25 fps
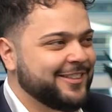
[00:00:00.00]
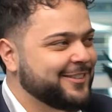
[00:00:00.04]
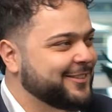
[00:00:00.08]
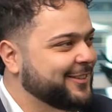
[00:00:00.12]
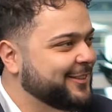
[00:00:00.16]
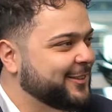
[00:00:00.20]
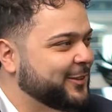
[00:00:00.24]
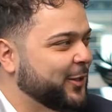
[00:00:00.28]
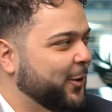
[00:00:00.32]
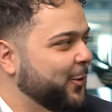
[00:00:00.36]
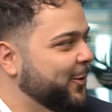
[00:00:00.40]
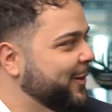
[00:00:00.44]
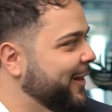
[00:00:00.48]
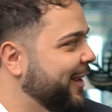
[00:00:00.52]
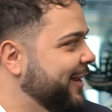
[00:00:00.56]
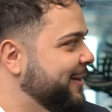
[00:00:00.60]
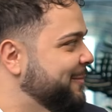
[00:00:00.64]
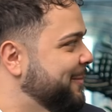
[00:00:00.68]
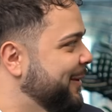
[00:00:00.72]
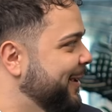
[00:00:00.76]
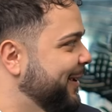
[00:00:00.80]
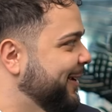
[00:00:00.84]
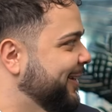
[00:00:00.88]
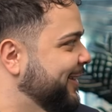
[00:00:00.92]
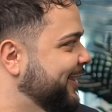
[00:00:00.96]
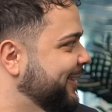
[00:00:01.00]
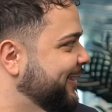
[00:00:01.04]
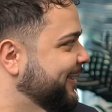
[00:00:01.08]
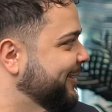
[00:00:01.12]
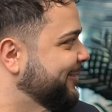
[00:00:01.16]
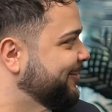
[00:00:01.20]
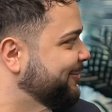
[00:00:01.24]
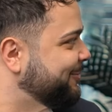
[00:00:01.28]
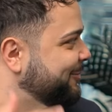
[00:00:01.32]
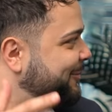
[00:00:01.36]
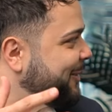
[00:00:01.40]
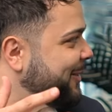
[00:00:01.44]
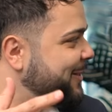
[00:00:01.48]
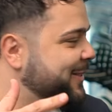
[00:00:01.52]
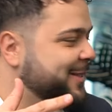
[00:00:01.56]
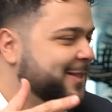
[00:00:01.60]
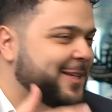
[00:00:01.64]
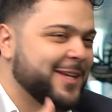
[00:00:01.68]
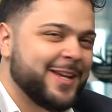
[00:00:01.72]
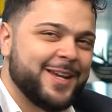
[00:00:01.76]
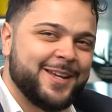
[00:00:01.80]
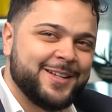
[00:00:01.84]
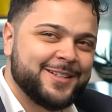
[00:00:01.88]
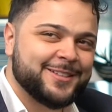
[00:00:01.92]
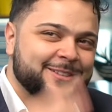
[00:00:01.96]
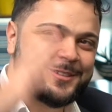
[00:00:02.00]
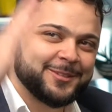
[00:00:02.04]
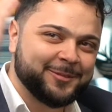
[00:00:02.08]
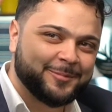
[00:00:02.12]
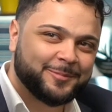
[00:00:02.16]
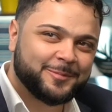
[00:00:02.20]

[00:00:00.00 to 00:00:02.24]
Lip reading: so laid back. Just doesn't care. Just